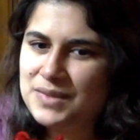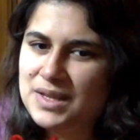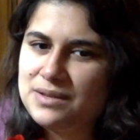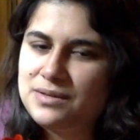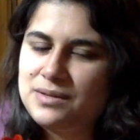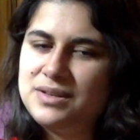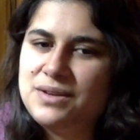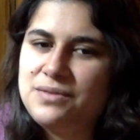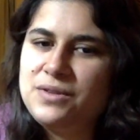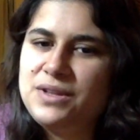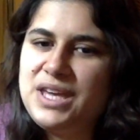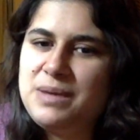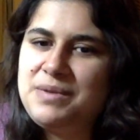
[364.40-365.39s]
So
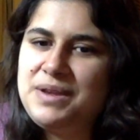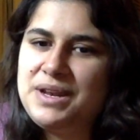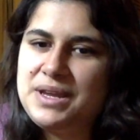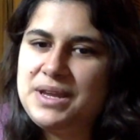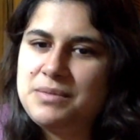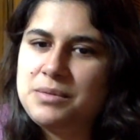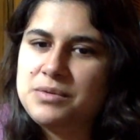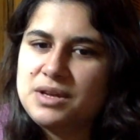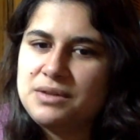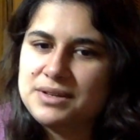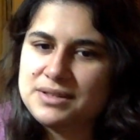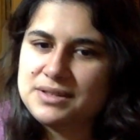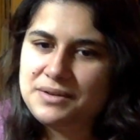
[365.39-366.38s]
definitely keeping him. I'm
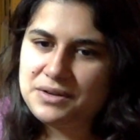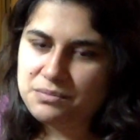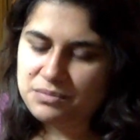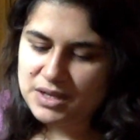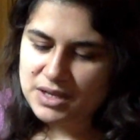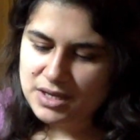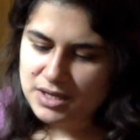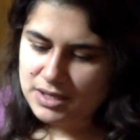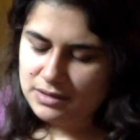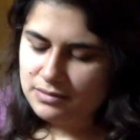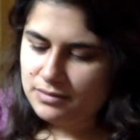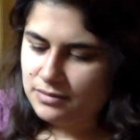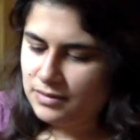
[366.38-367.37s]
never selling him.
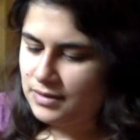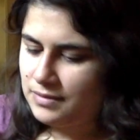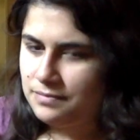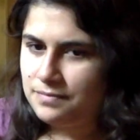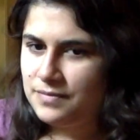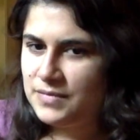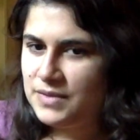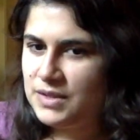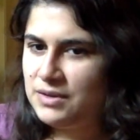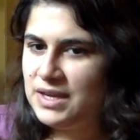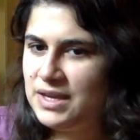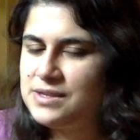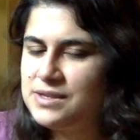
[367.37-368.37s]
So
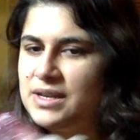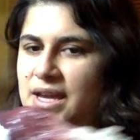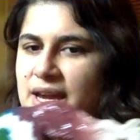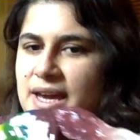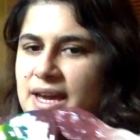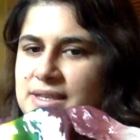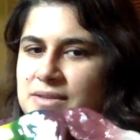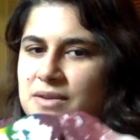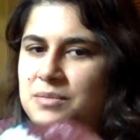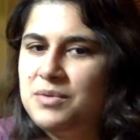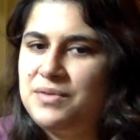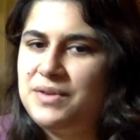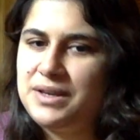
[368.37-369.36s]
he's in excellent,
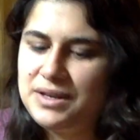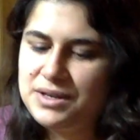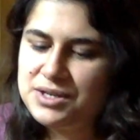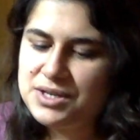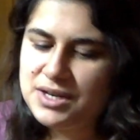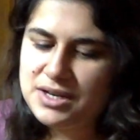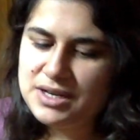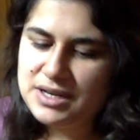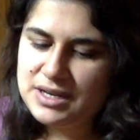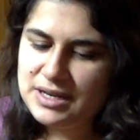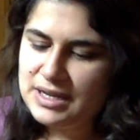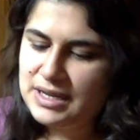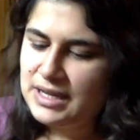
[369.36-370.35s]
perfect condition.
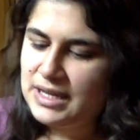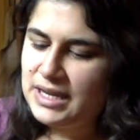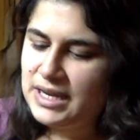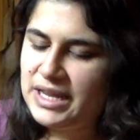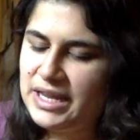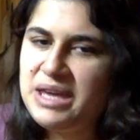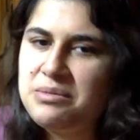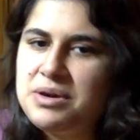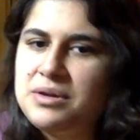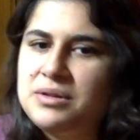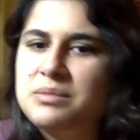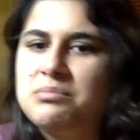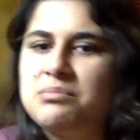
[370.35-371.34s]
And it came
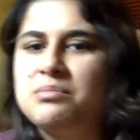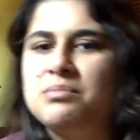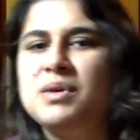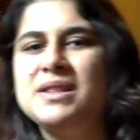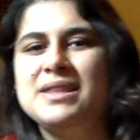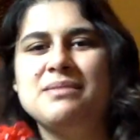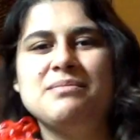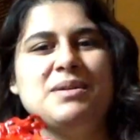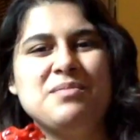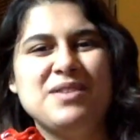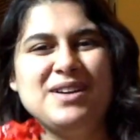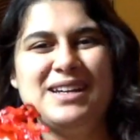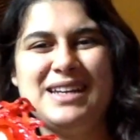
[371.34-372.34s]
out the month of my
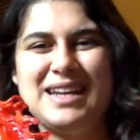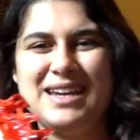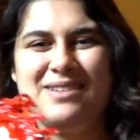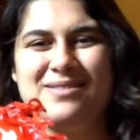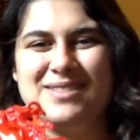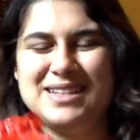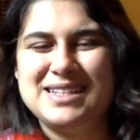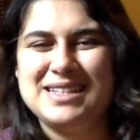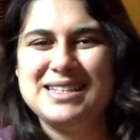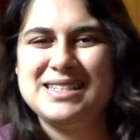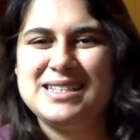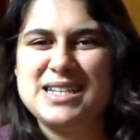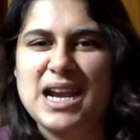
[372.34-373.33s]
birthday, which
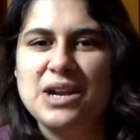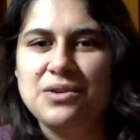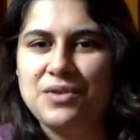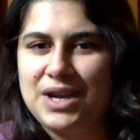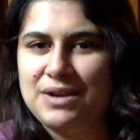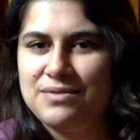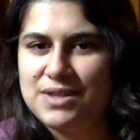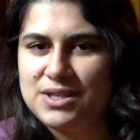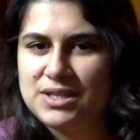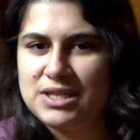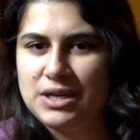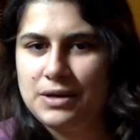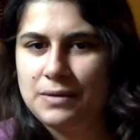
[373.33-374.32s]
is January of
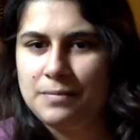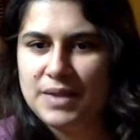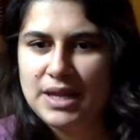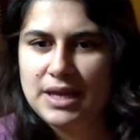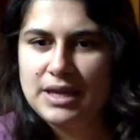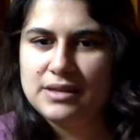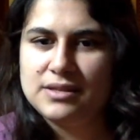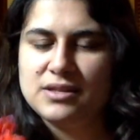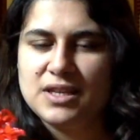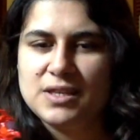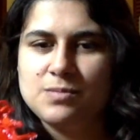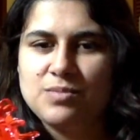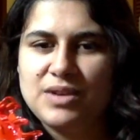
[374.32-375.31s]
this year. So
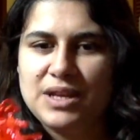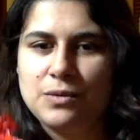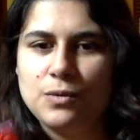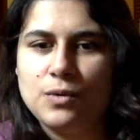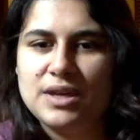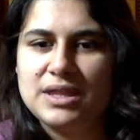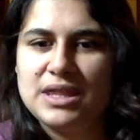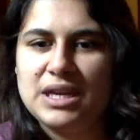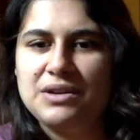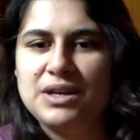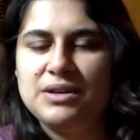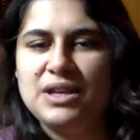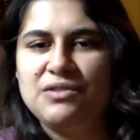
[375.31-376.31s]
that's pretty cool that they
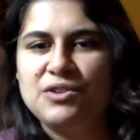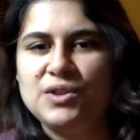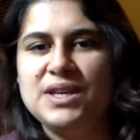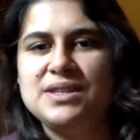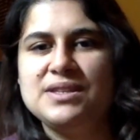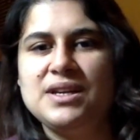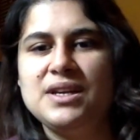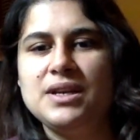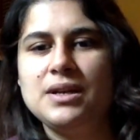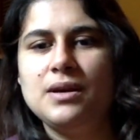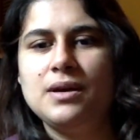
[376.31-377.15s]
released it.